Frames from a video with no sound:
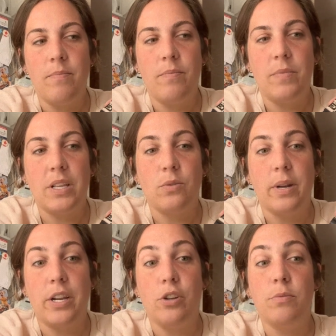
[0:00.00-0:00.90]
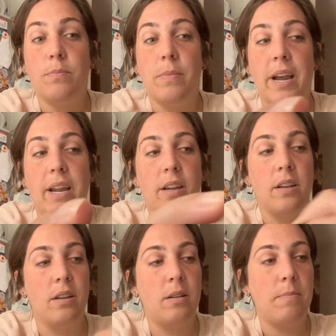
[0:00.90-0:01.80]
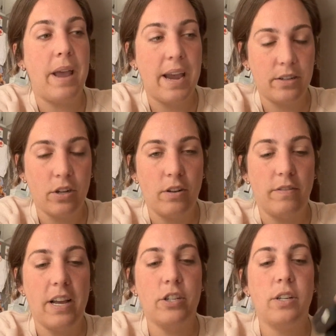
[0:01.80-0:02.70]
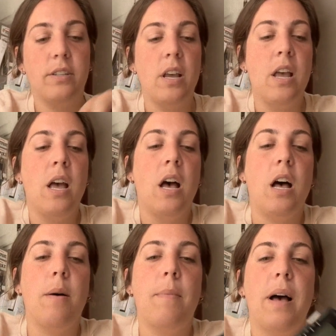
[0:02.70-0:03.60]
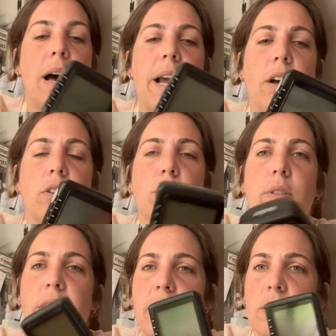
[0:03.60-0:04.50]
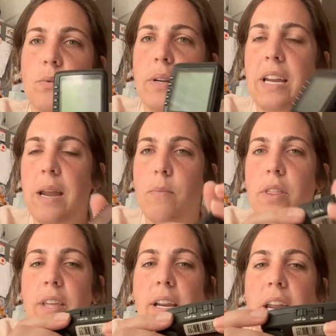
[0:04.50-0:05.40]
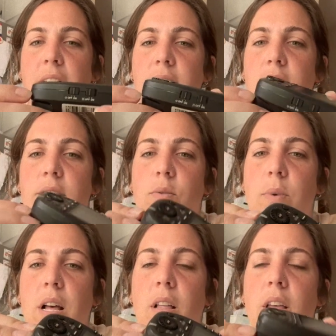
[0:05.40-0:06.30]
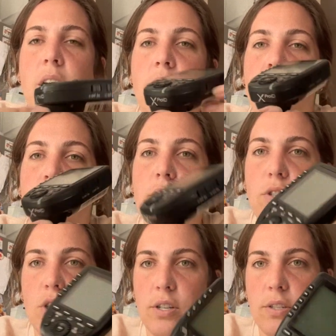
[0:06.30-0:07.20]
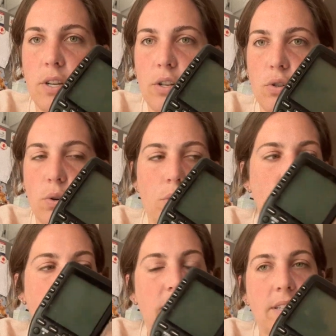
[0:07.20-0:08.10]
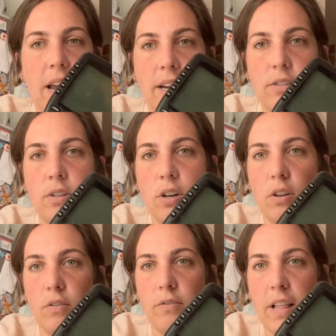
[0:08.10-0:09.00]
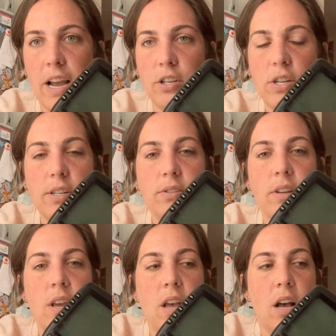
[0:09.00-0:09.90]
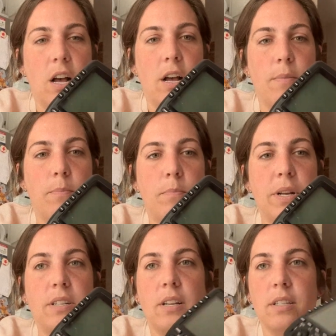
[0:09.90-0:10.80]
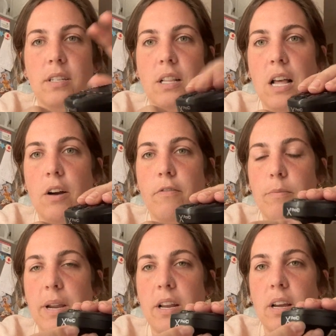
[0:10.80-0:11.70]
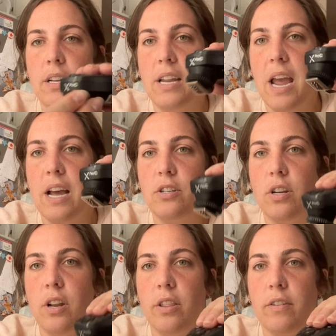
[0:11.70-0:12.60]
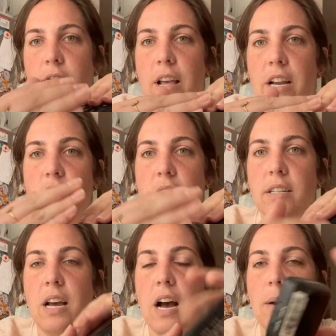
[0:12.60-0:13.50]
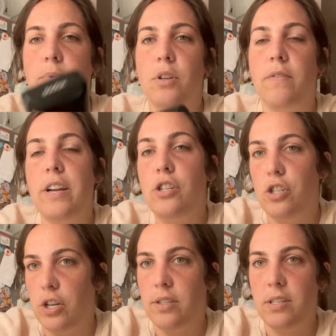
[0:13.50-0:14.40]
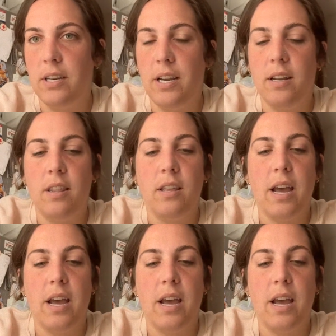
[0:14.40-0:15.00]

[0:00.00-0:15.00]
That's what I use with my external flashes. I also think this one came with a kit as well. This just controls these external flashes, but doesn't allow for me to attach another flash on top. So if I just need the